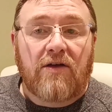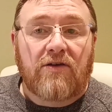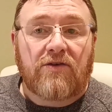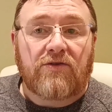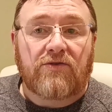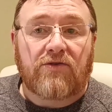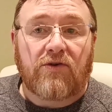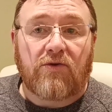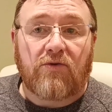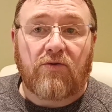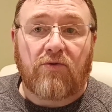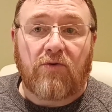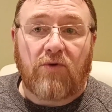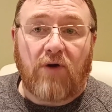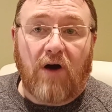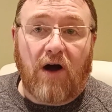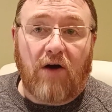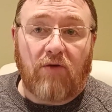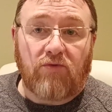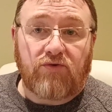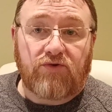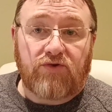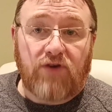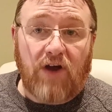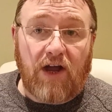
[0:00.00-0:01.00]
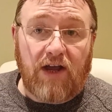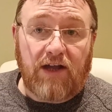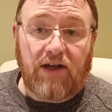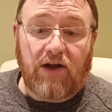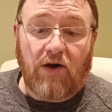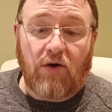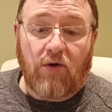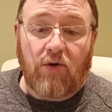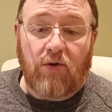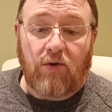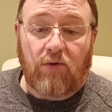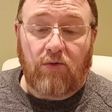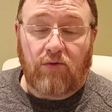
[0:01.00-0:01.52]
So I'll try and get
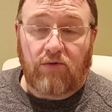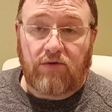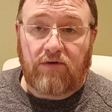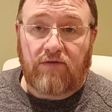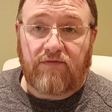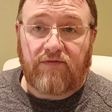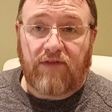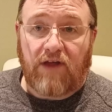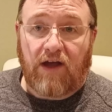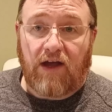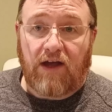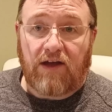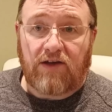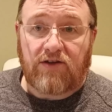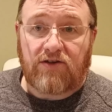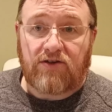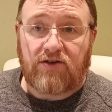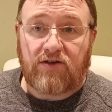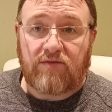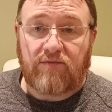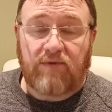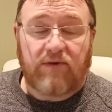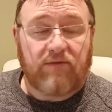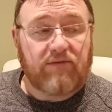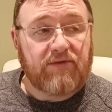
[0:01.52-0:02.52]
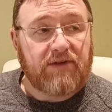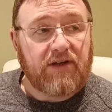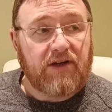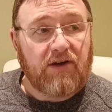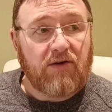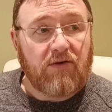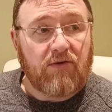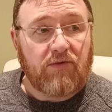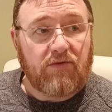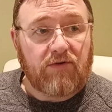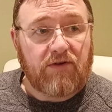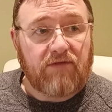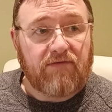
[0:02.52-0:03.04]
a hold of that. I should be able to get a
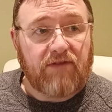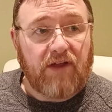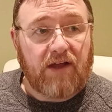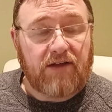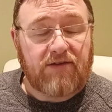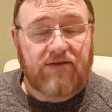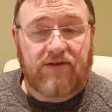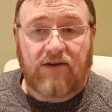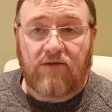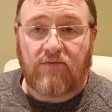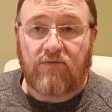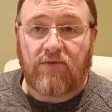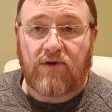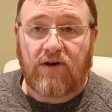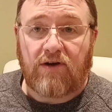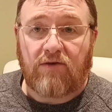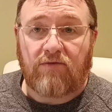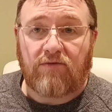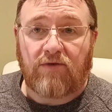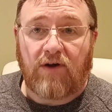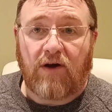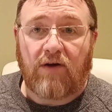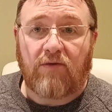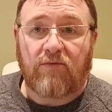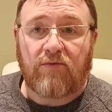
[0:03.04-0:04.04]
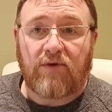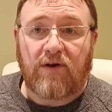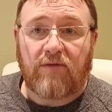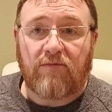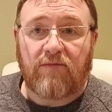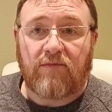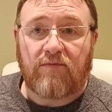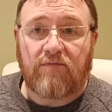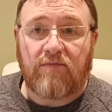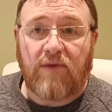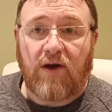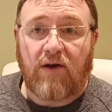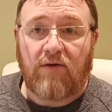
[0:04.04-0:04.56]
hold of that somewhere. When
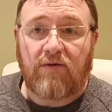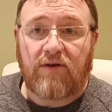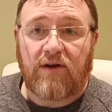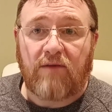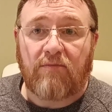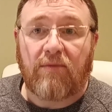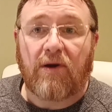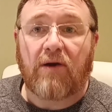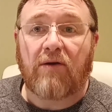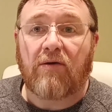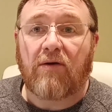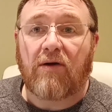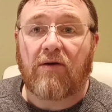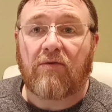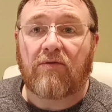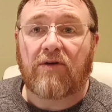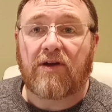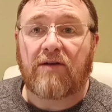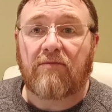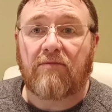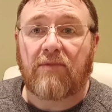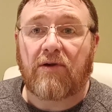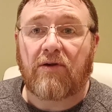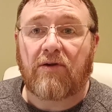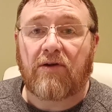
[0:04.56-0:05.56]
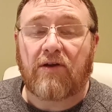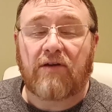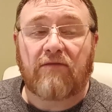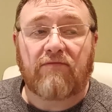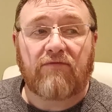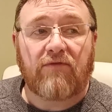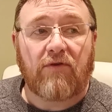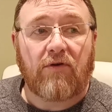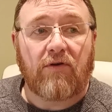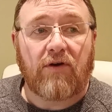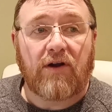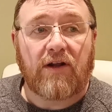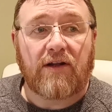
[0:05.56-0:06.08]
I'm out and about, I'll keep looking
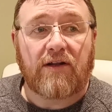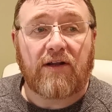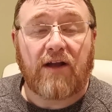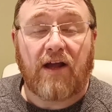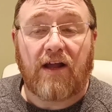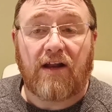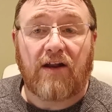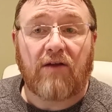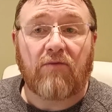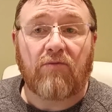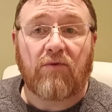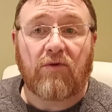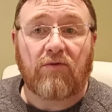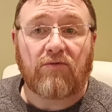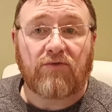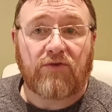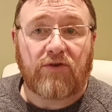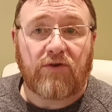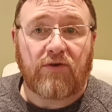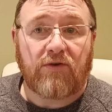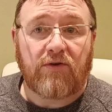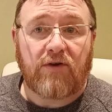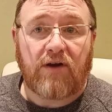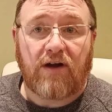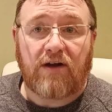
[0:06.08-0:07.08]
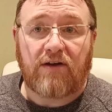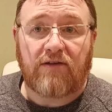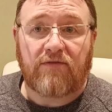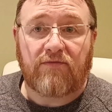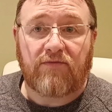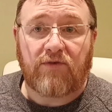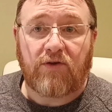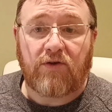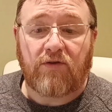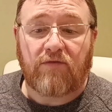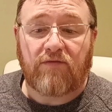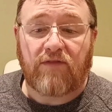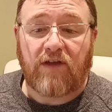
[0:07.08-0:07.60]
for it, and I will do a
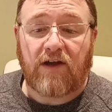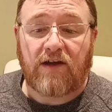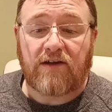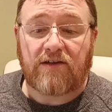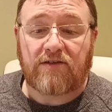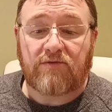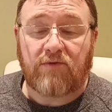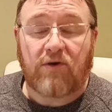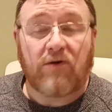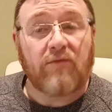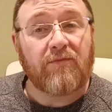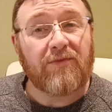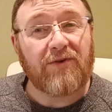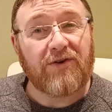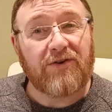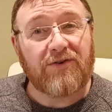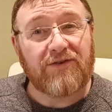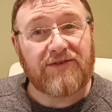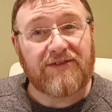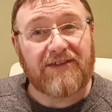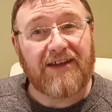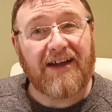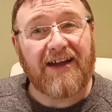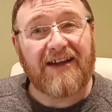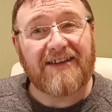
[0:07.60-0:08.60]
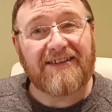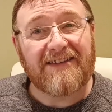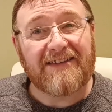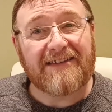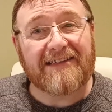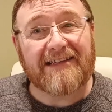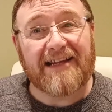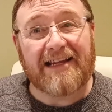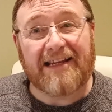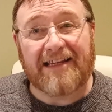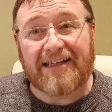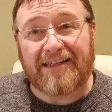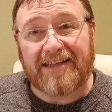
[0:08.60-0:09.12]
review of that as well, because that is a
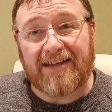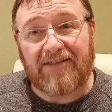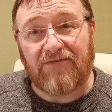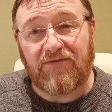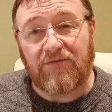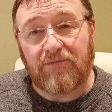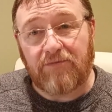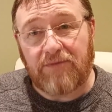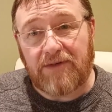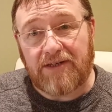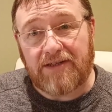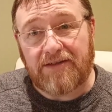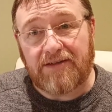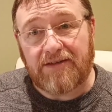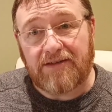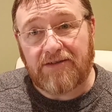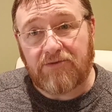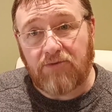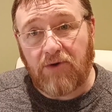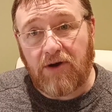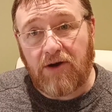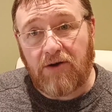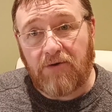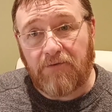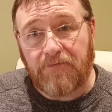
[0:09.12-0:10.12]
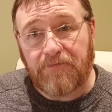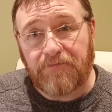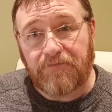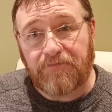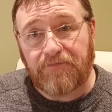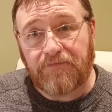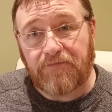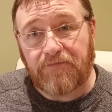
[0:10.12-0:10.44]
slightly different beast as well.